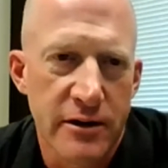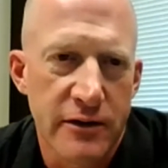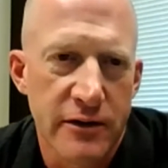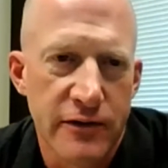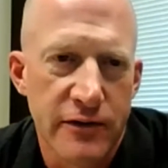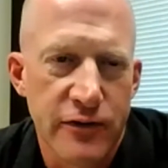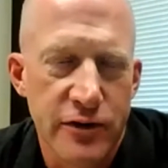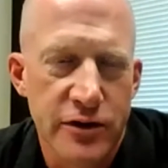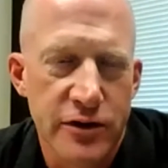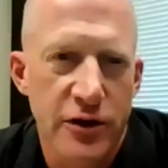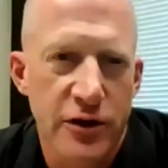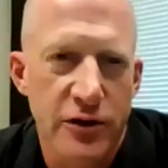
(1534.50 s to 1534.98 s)

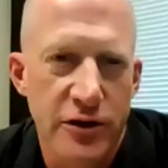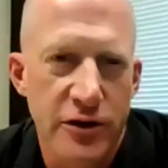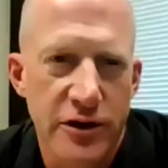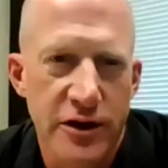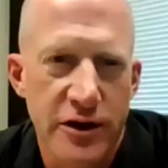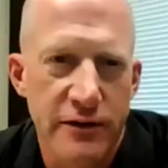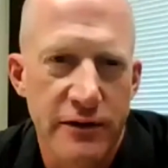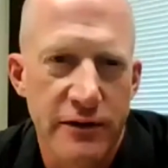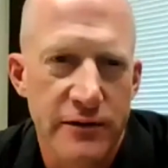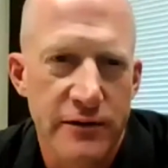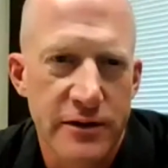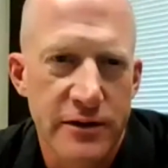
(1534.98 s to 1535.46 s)
fraternity
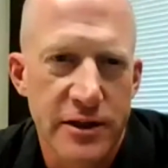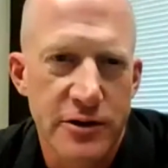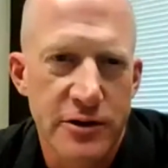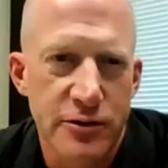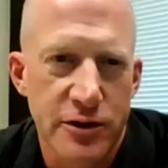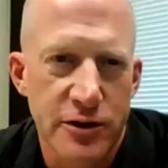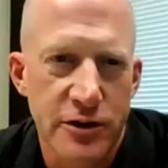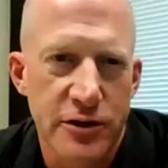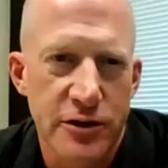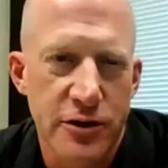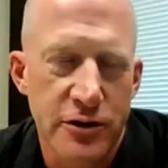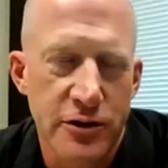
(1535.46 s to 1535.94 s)
of district
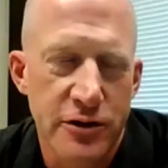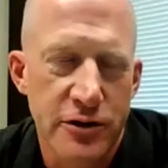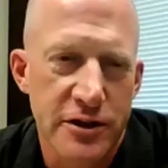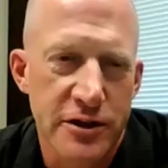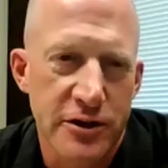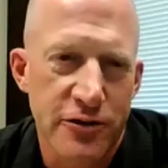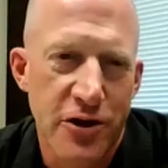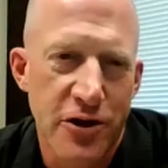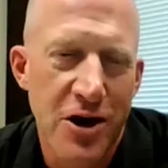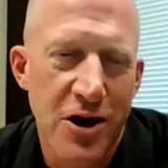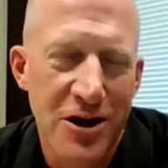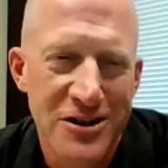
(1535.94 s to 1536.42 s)
attorneys
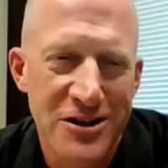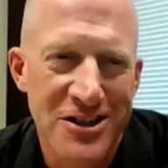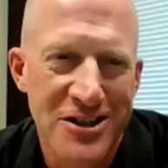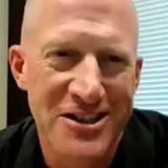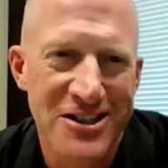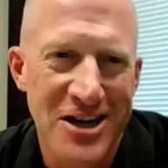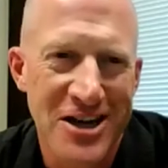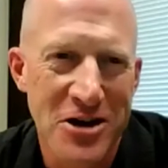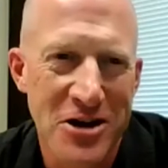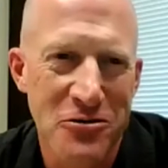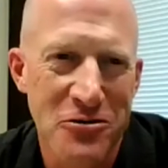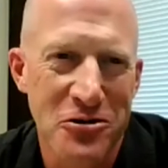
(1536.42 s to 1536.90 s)
across the
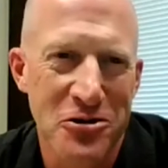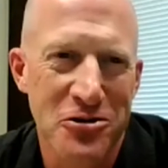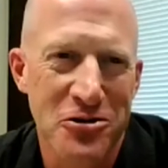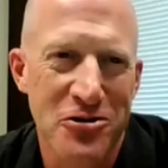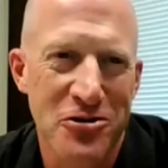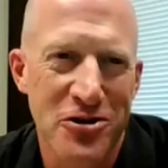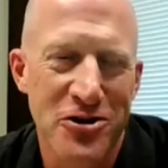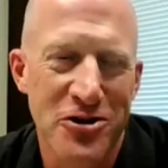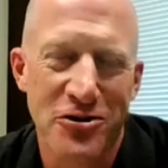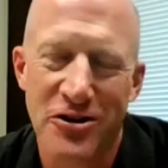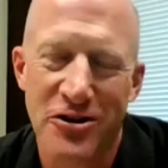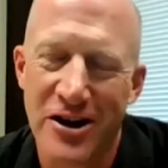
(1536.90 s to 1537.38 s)
state will agree
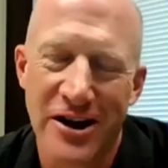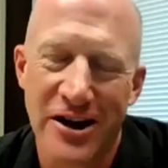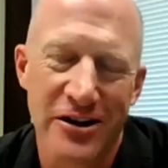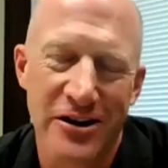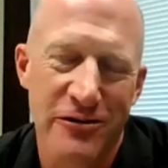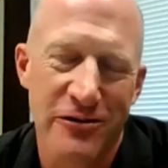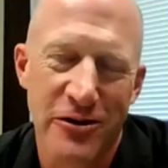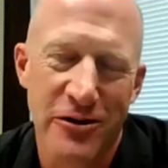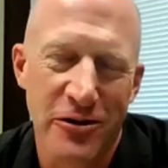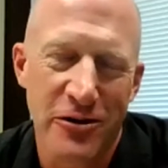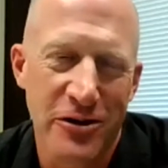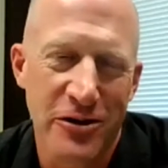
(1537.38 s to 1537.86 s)
to it, I have
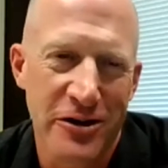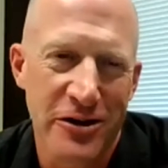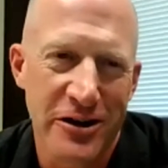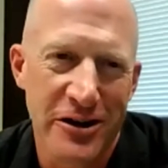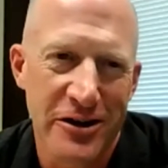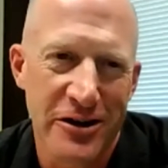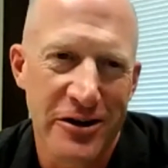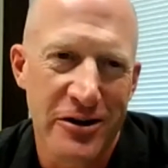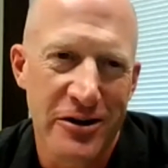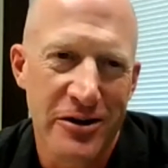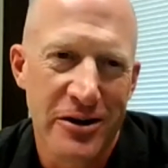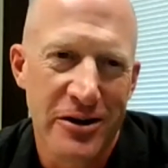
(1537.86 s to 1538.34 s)
no
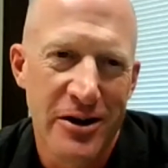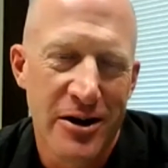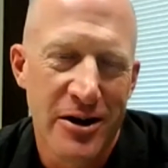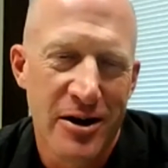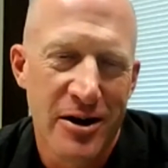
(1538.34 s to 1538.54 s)
idea.